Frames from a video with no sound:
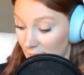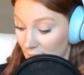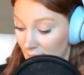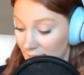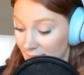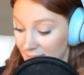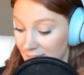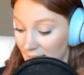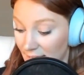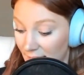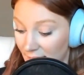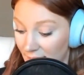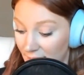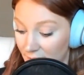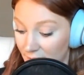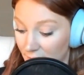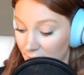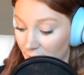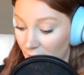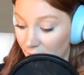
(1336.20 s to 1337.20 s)
It
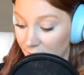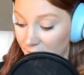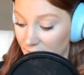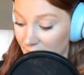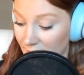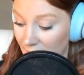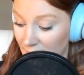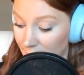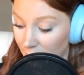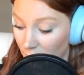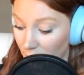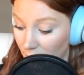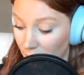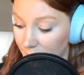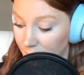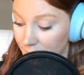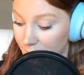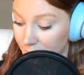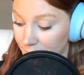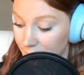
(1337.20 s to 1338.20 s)
said on the
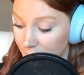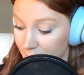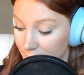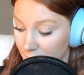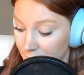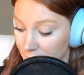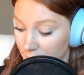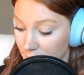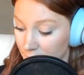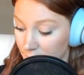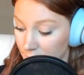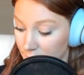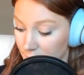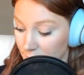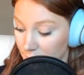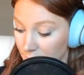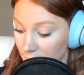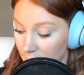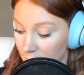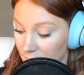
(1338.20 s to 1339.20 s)
label
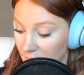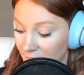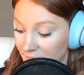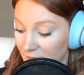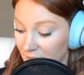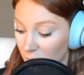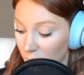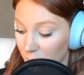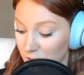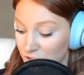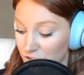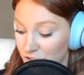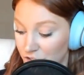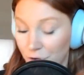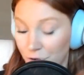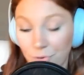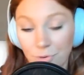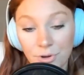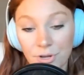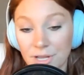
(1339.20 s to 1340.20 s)
that there was
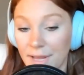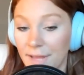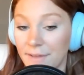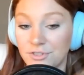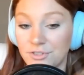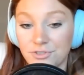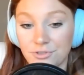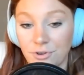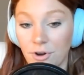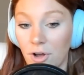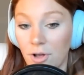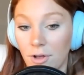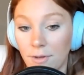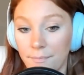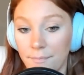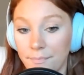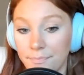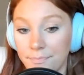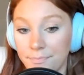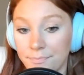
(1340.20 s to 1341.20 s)
no cholesterol
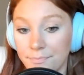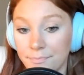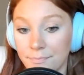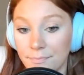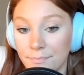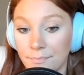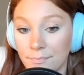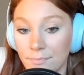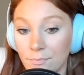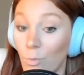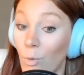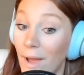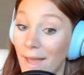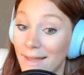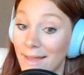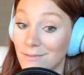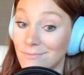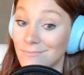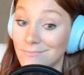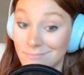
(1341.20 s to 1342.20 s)

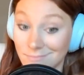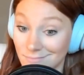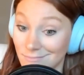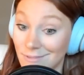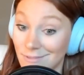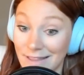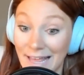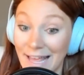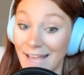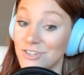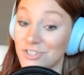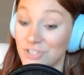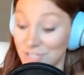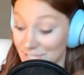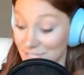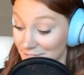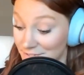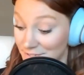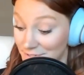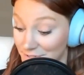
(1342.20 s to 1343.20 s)
when they actually
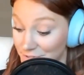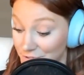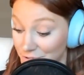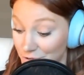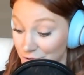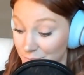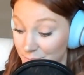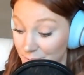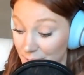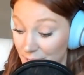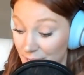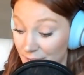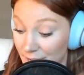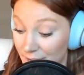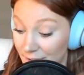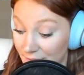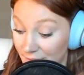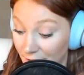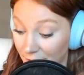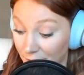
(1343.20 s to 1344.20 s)
tested the scoop,
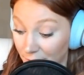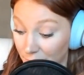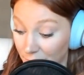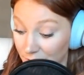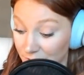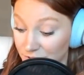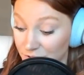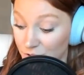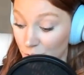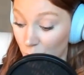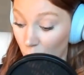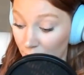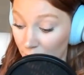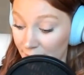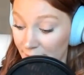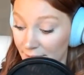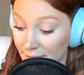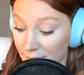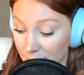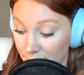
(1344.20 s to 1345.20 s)
there was
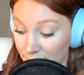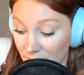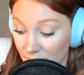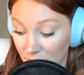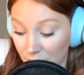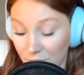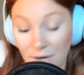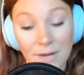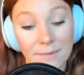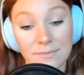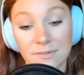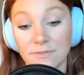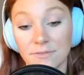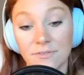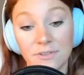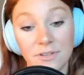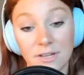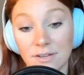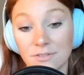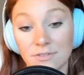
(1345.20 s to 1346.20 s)
20 milligrams of
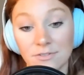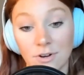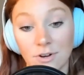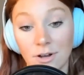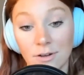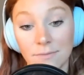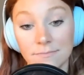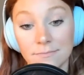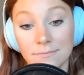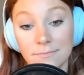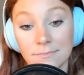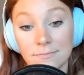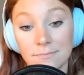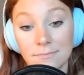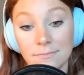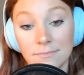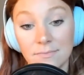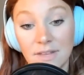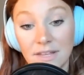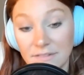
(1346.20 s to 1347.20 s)
cholesterol
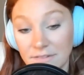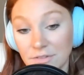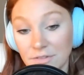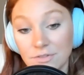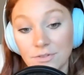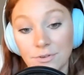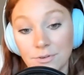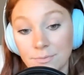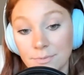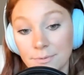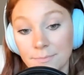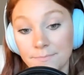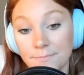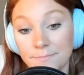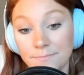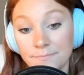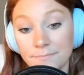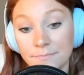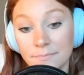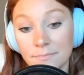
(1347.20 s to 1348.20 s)
in the scoop.
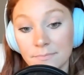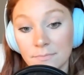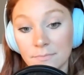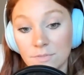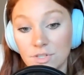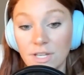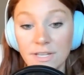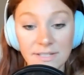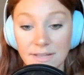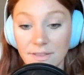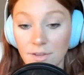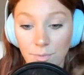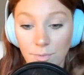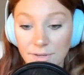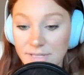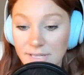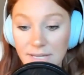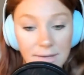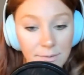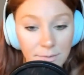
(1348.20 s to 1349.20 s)
So they said it
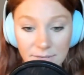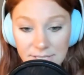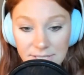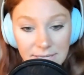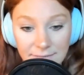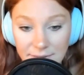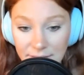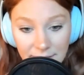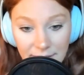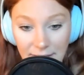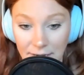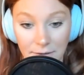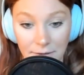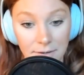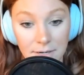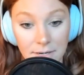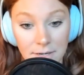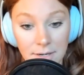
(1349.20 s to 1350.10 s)
wasn't even in there.